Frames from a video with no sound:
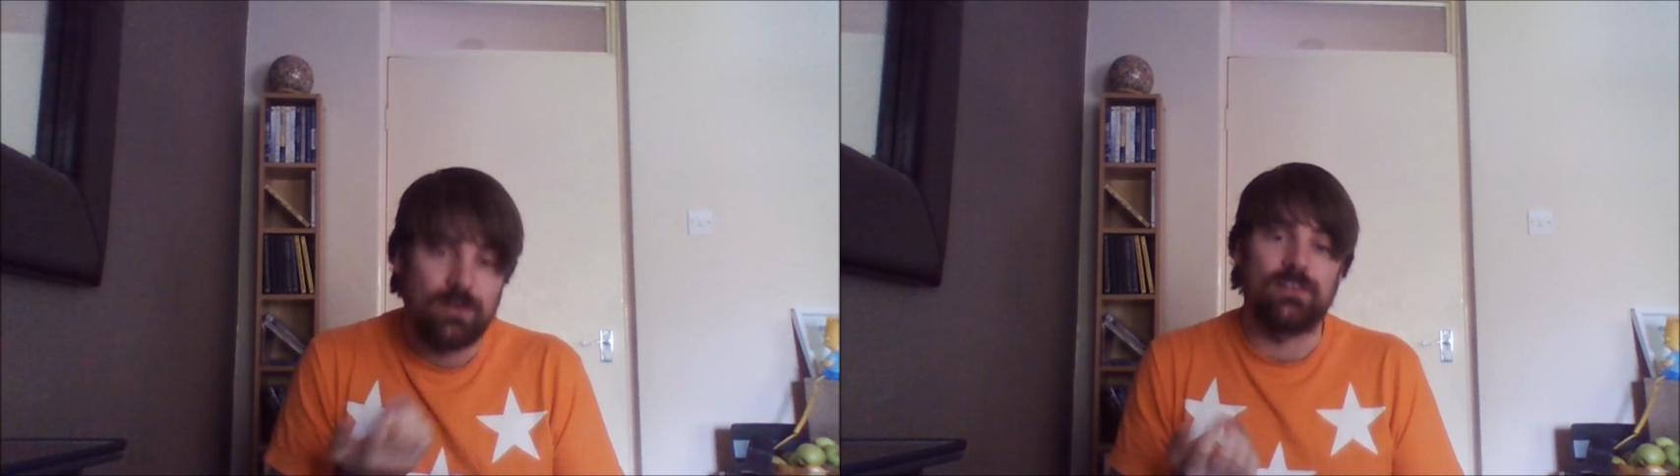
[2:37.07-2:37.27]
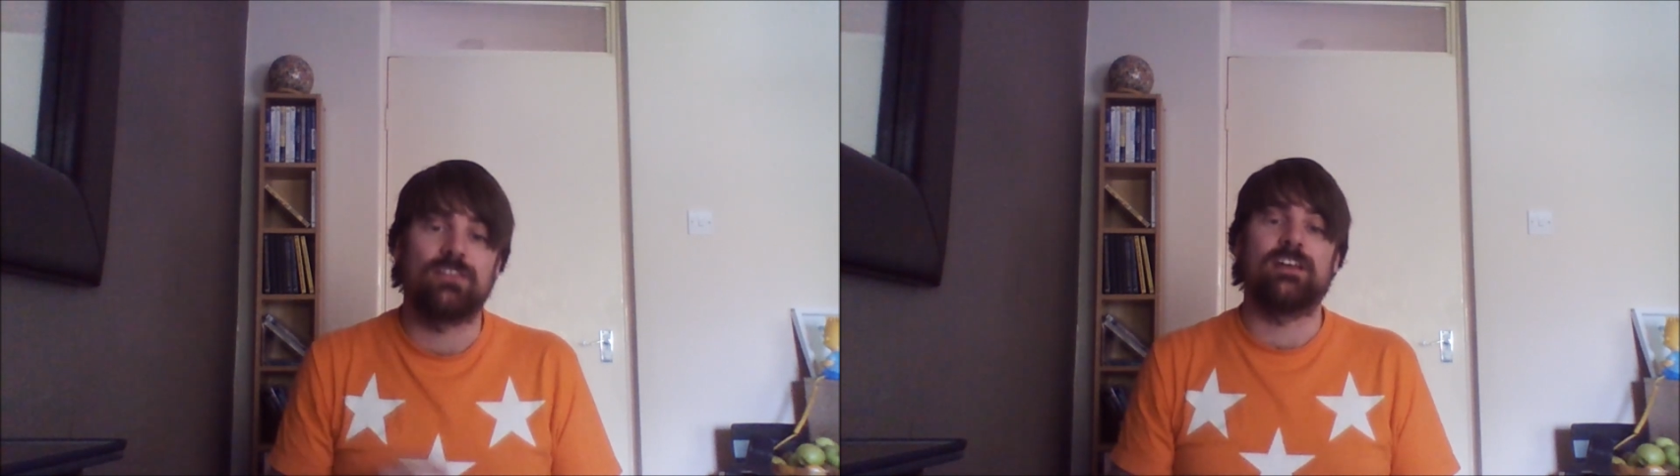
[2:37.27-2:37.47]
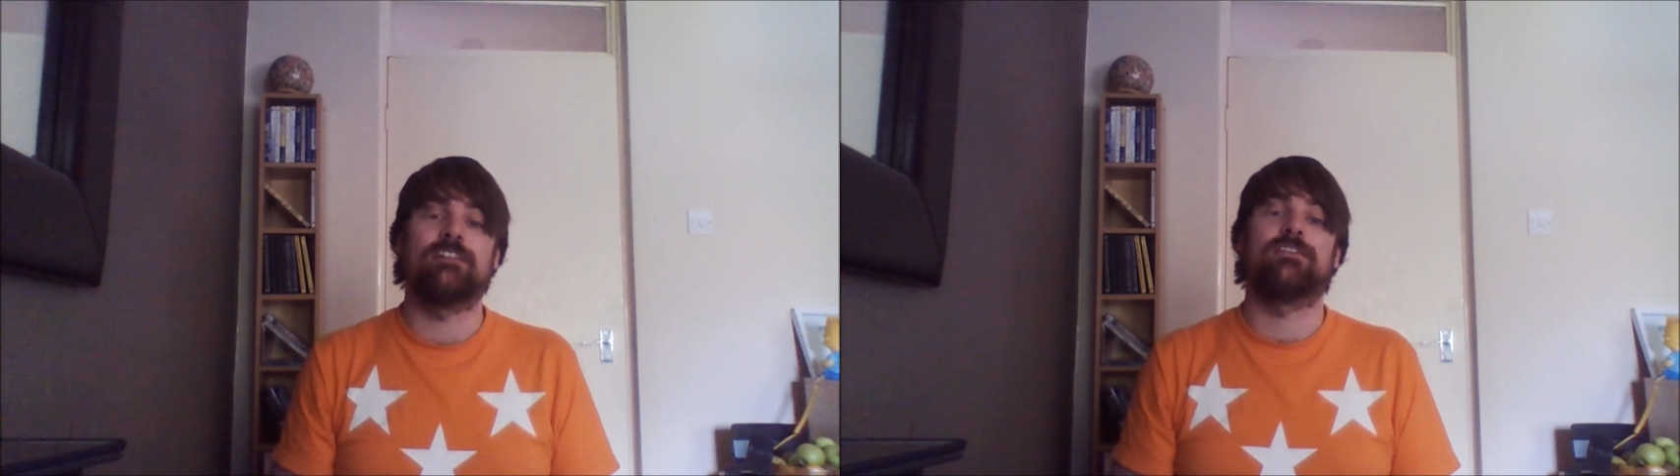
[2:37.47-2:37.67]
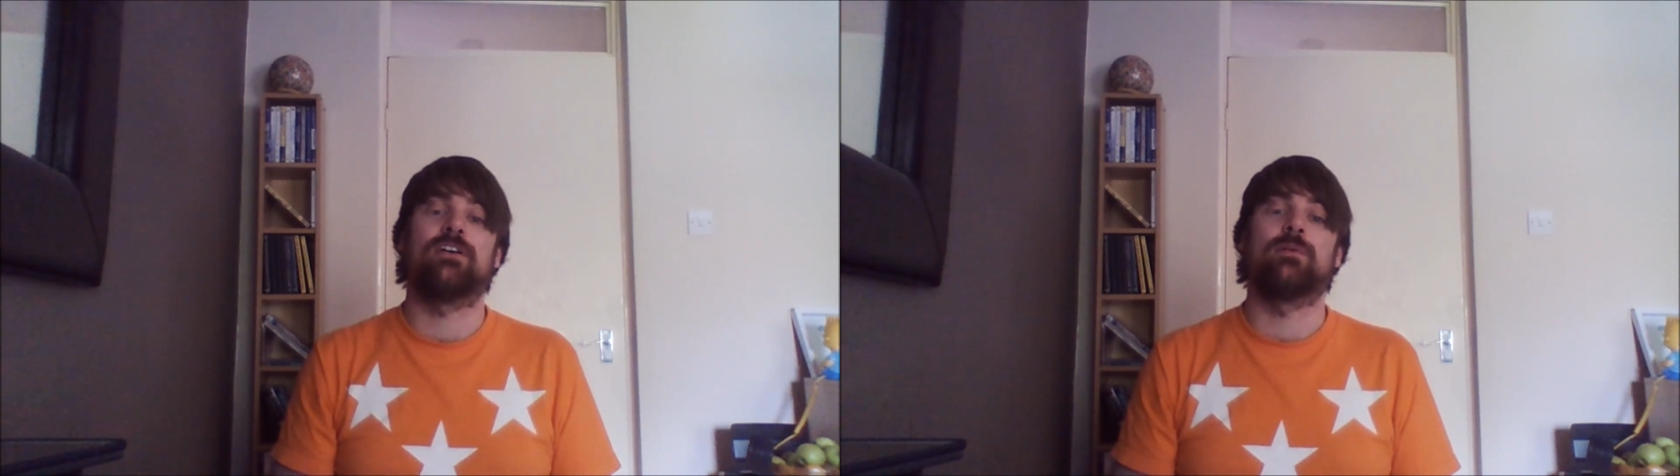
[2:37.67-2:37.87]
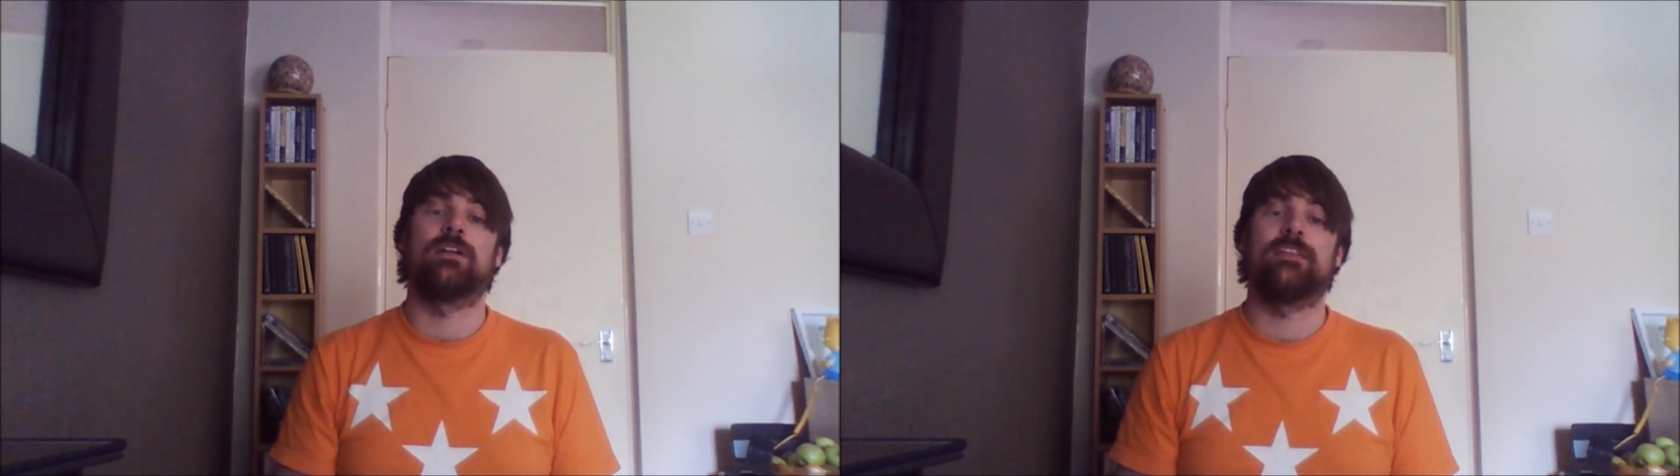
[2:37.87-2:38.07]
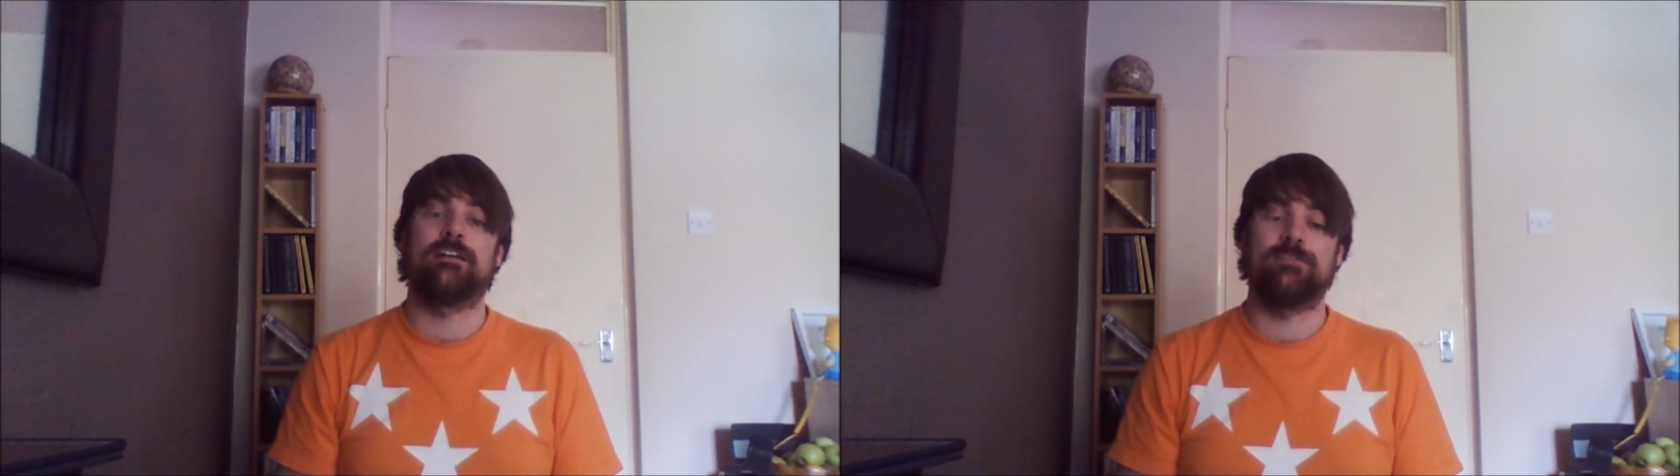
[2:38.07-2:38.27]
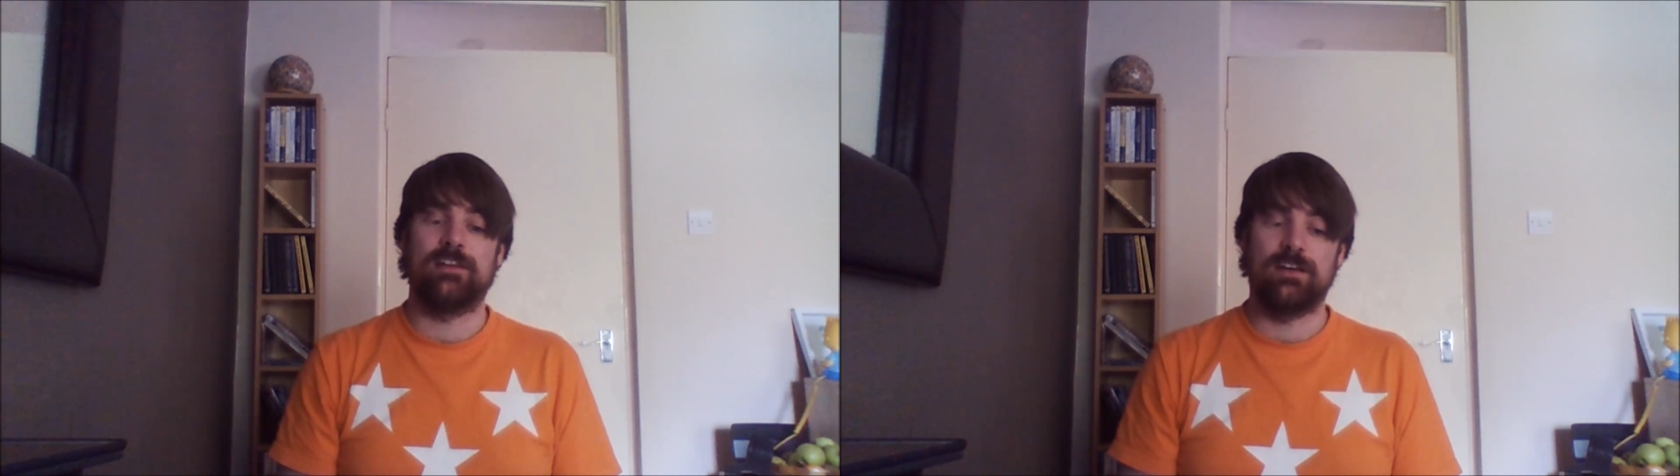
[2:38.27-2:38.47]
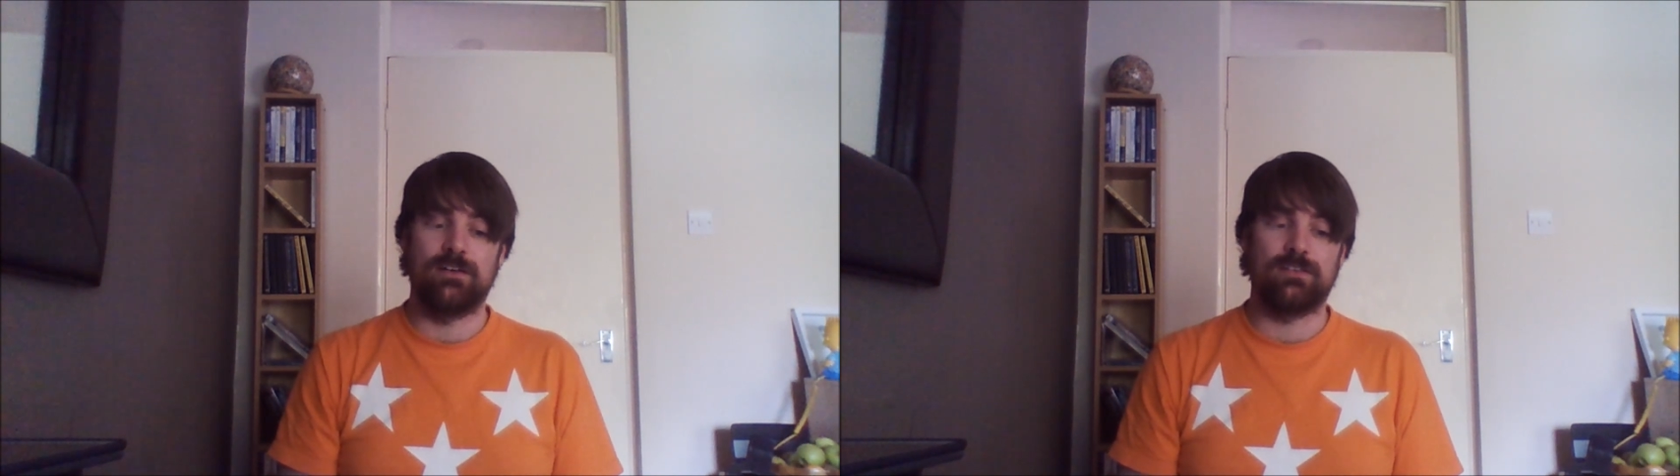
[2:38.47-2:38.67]
Couldn't see it very well on that
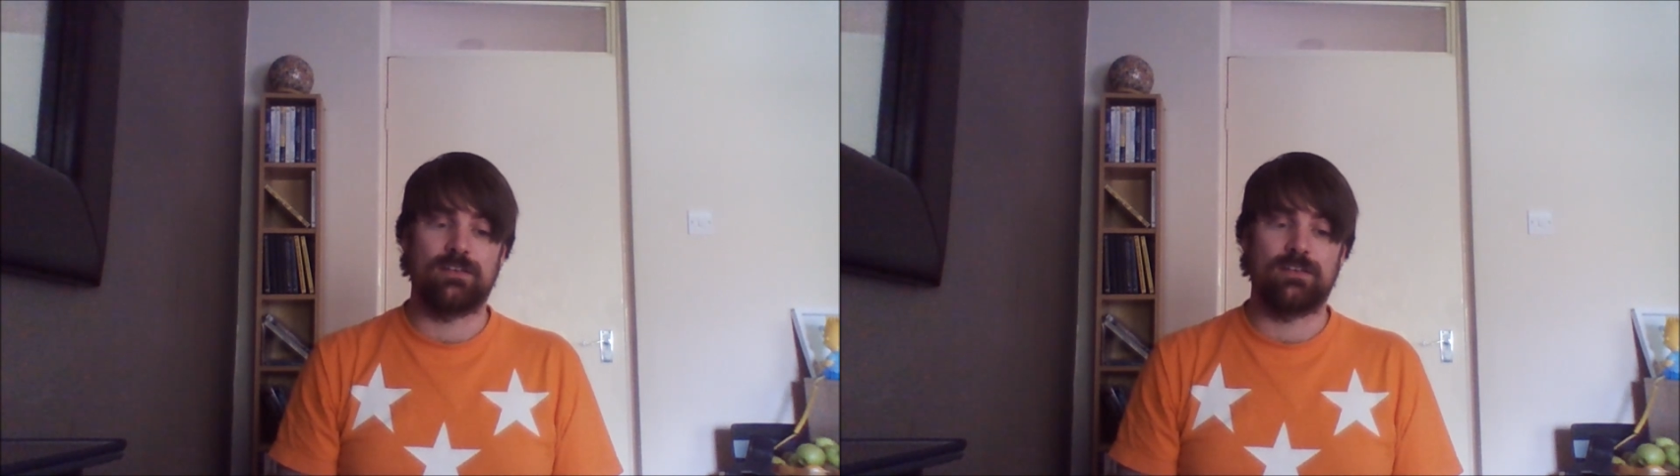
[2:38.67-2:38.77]
video,